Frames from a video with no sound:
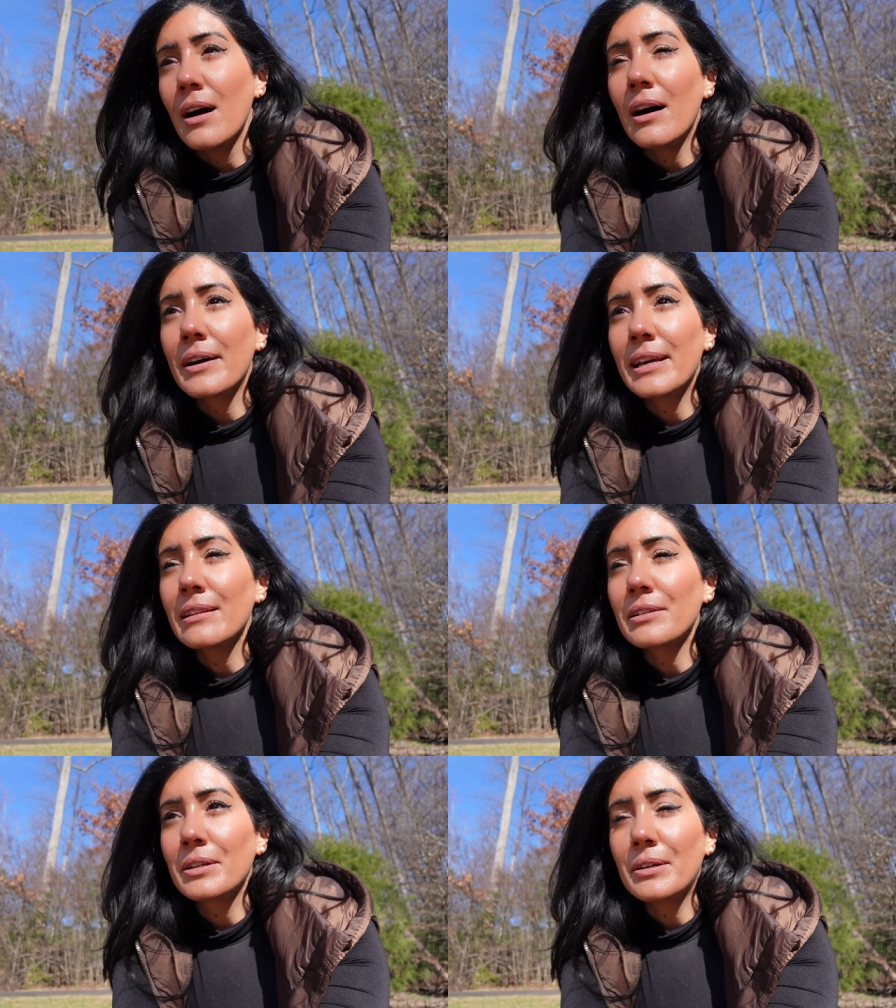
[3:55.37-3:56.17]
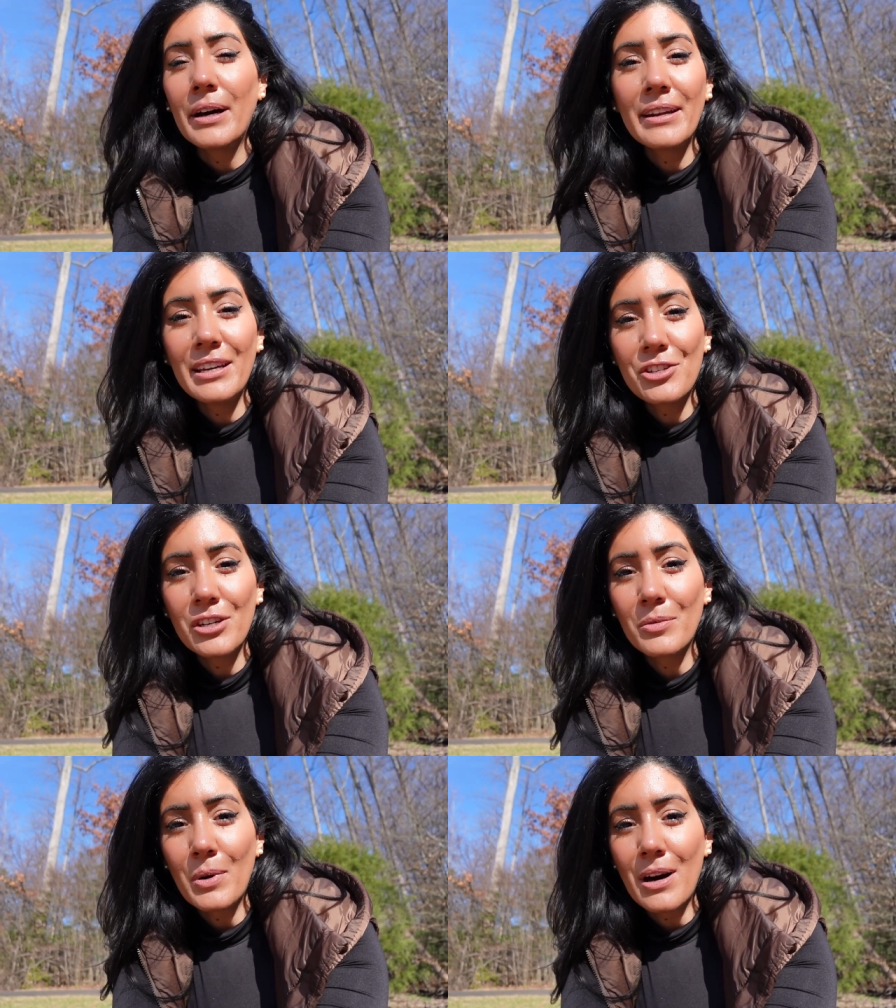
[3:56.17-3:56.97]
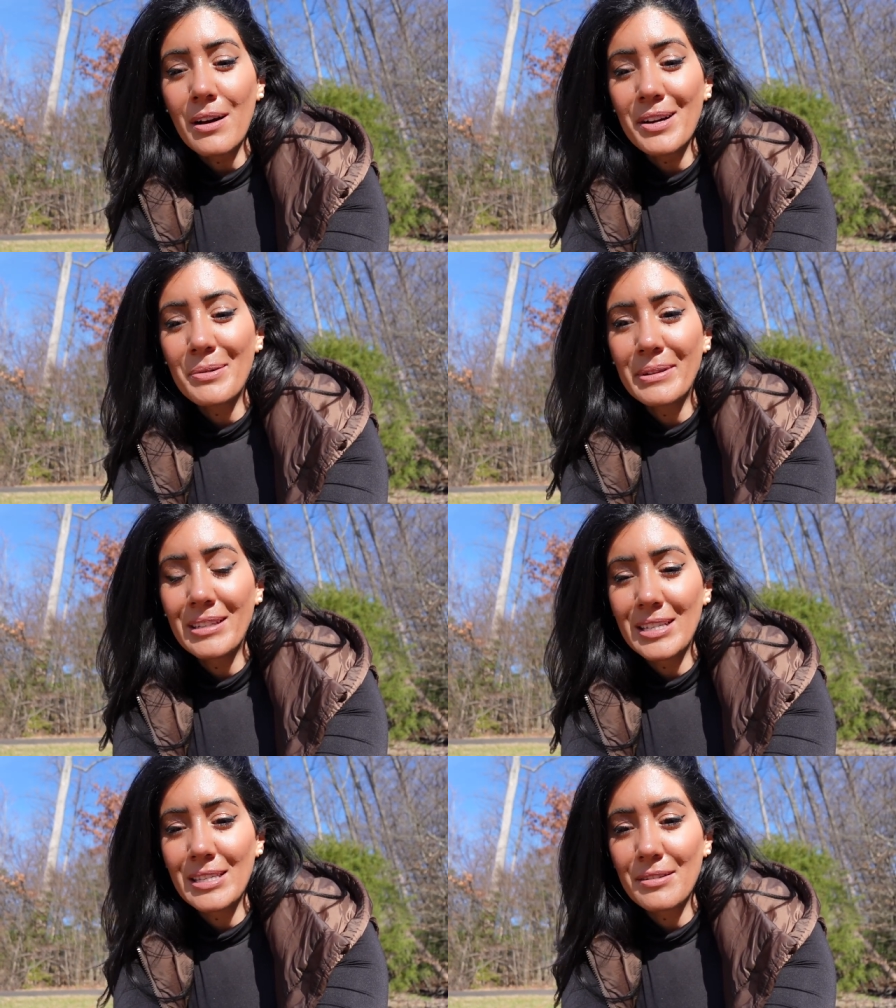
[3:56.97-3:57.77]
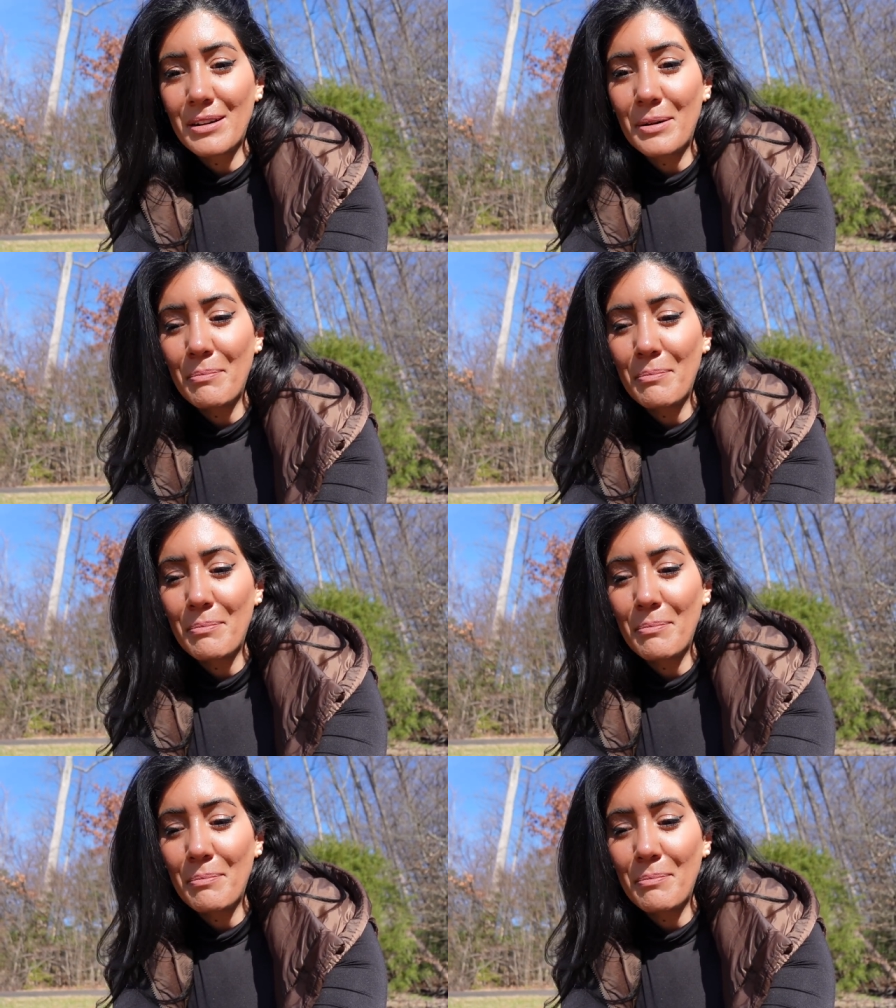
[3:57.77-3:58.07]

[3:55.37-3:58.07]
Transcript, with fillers: on a little nature walk with this little